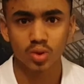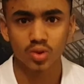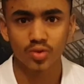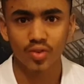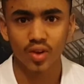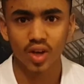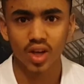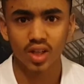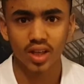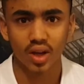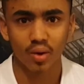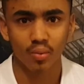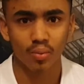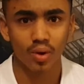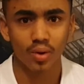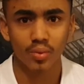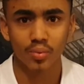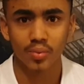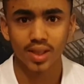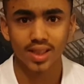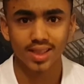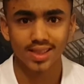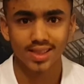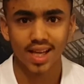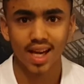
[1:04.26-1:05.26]
third, and when we
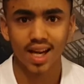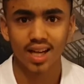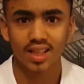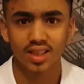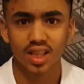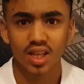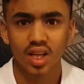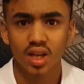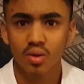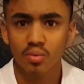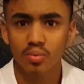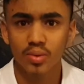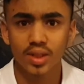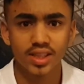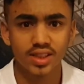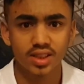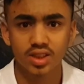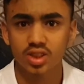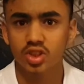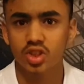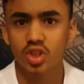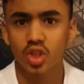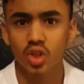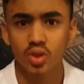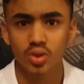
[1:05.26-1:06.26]
attacked we'd
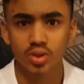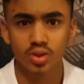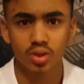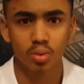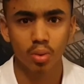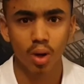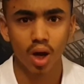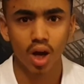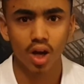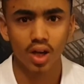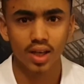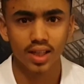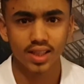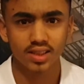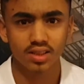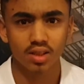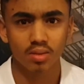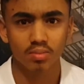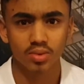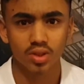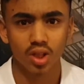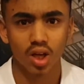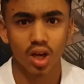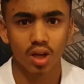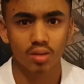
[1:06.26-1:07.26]
shoot too early
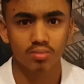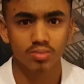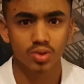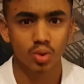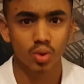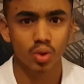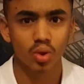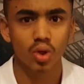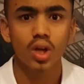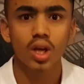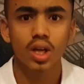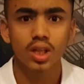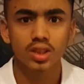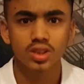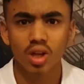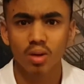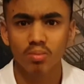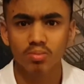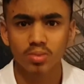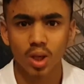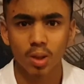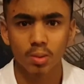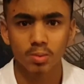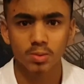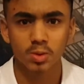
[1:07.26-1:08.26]
sometimes, or
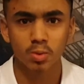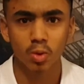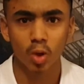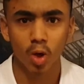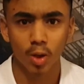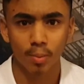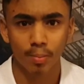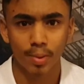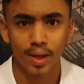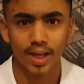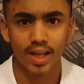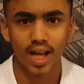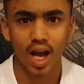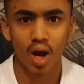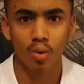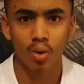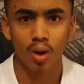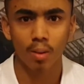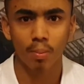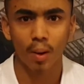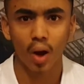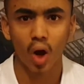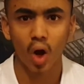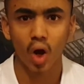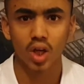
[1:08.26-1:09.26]
sometimes not pick out a
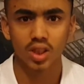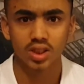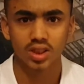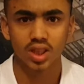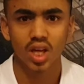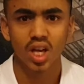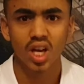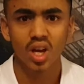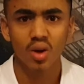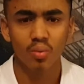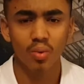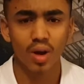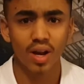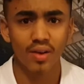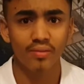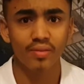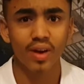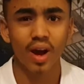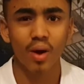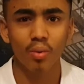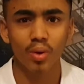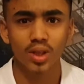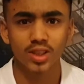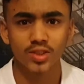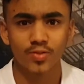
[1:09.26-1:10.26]
pass when there
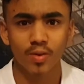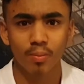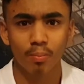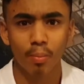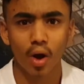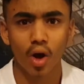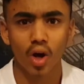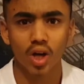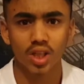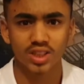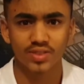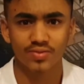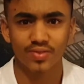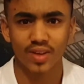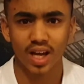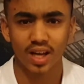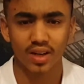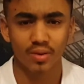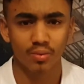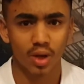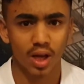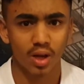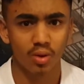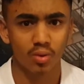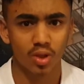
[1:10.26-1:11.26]
was the pass, then
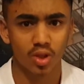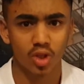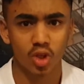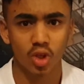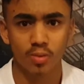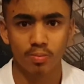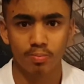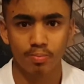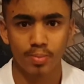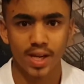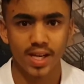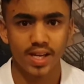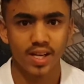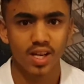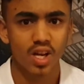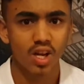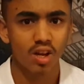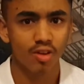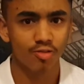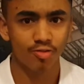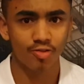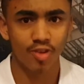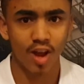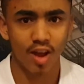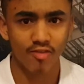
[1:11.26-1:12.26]
it could be
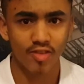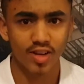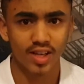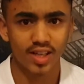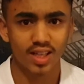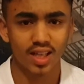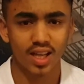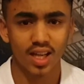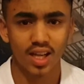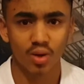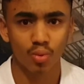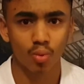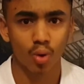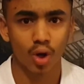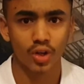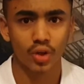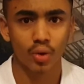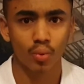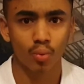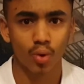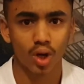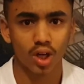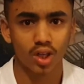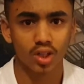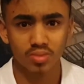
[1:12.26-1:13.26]
very clear
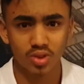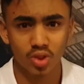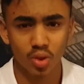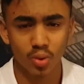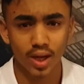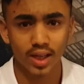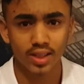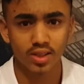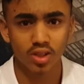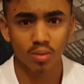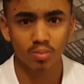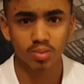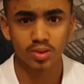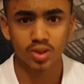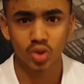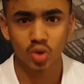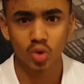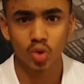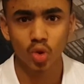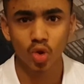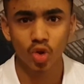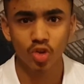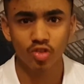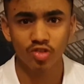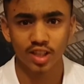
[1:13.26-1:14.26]
one-on-one to end up
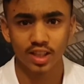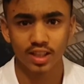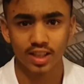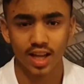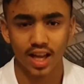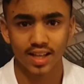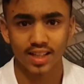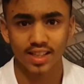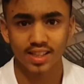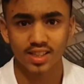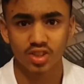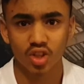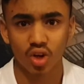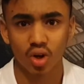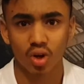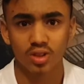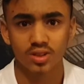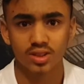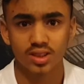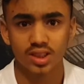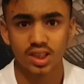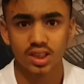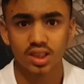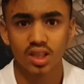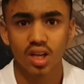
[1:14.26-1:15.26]
scoring any
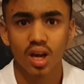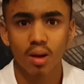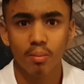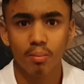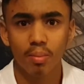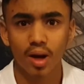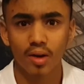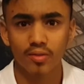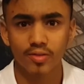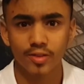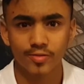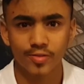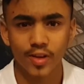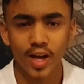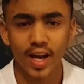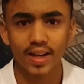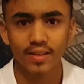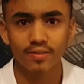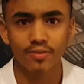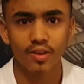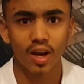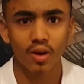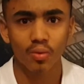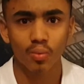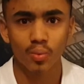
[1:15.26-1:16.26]
chances. But the fact
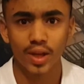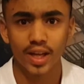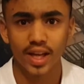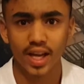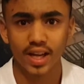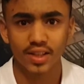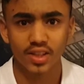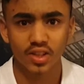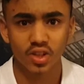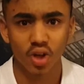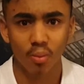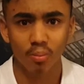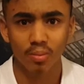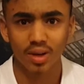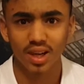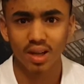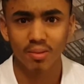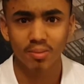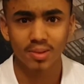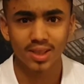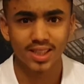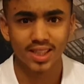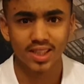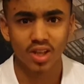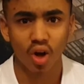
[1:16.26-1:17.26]
that we ended up
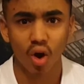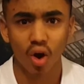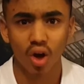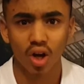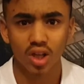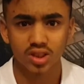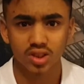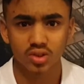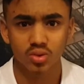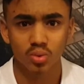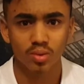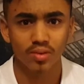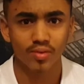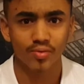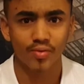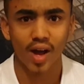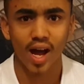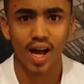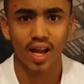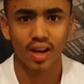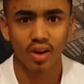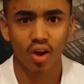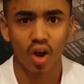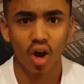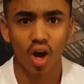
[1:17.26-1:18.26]
limiting Arsenal with that
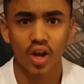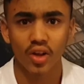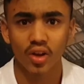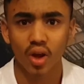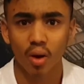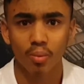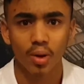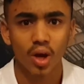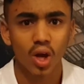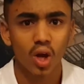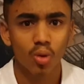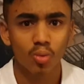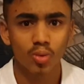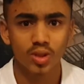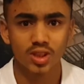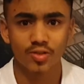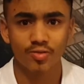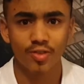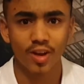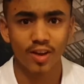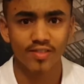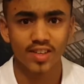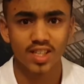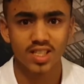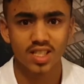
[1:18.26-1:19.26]
lineup was
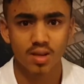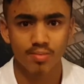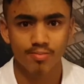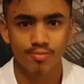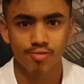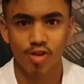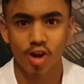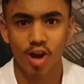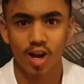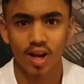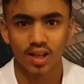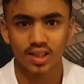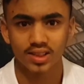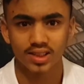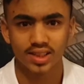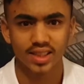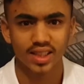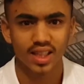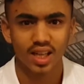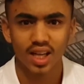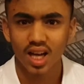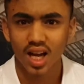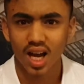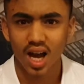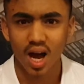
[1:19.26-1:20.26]
very surprising,
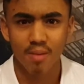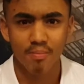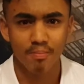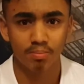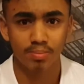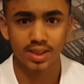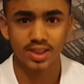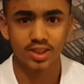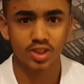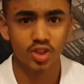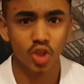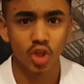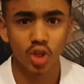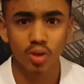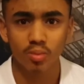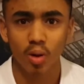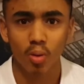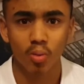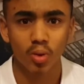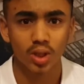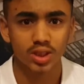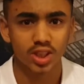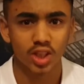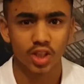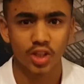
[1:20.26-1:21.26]
and Bissouma
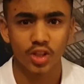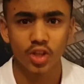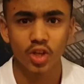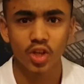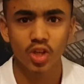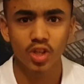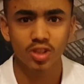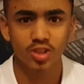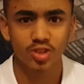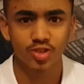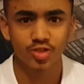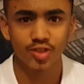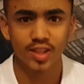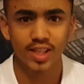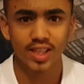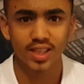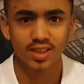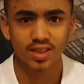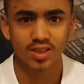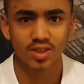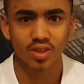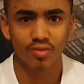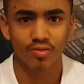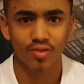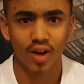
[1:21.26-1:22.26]
was a huge
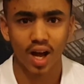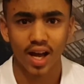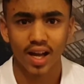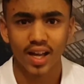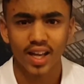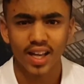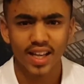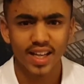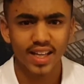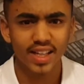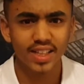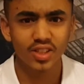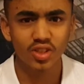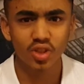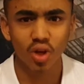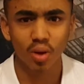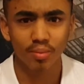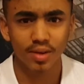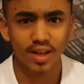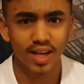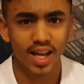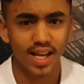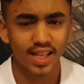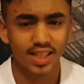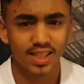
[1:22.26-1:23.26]
reason of that. He
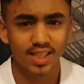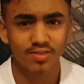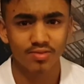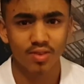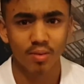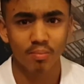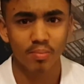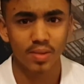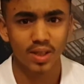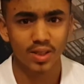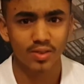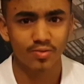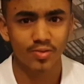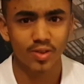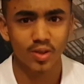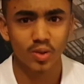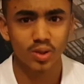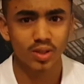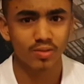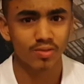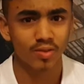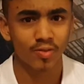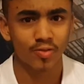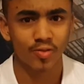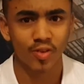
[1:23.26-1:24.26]
dominated the midfield in
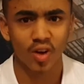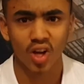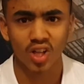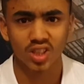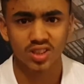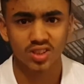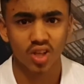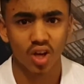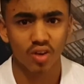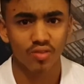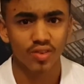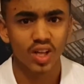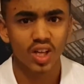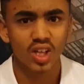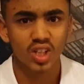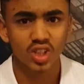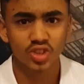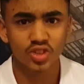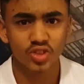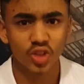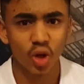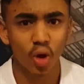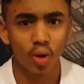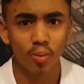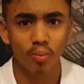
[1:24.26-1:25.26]
the first half
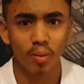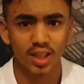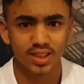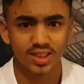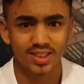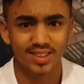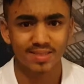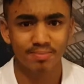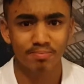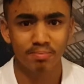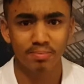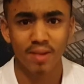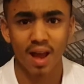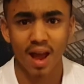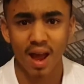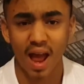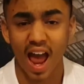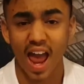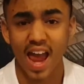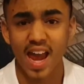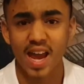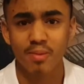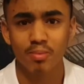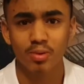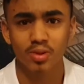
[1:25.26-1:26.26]
so much,
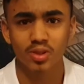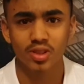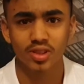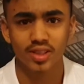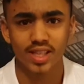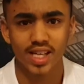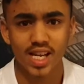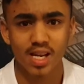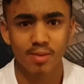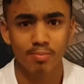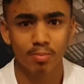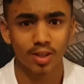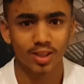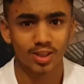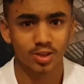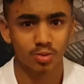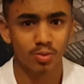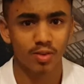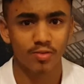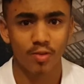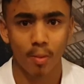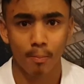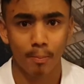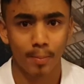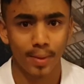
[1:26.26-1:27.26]
able to keep us with
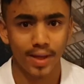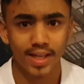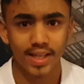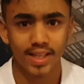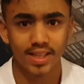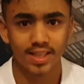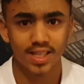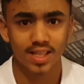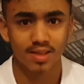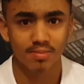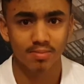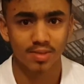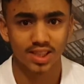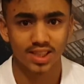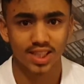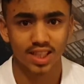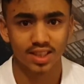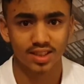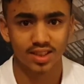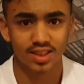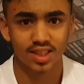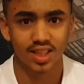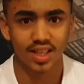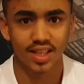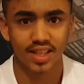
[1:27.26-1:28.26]
a B team
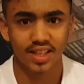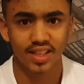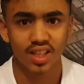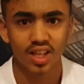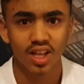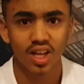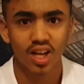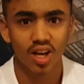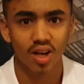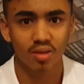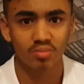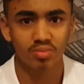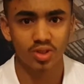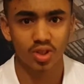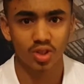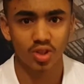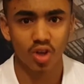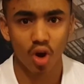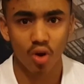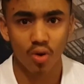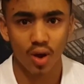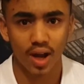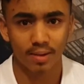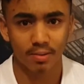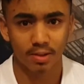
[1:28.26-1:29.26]
essentially, to
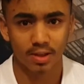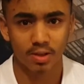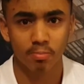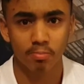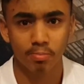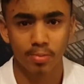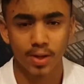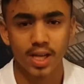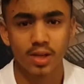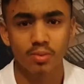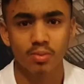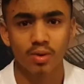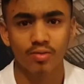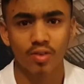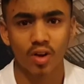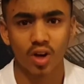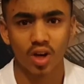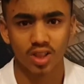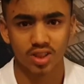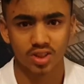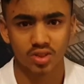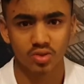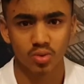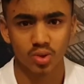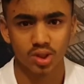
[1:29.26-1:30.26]
go and compete with
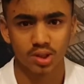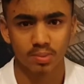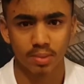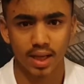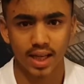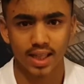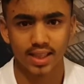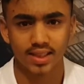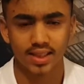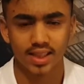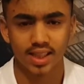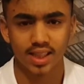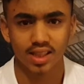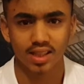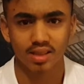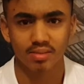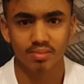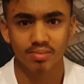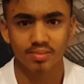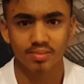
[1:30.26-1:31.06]
Arsenal's main team.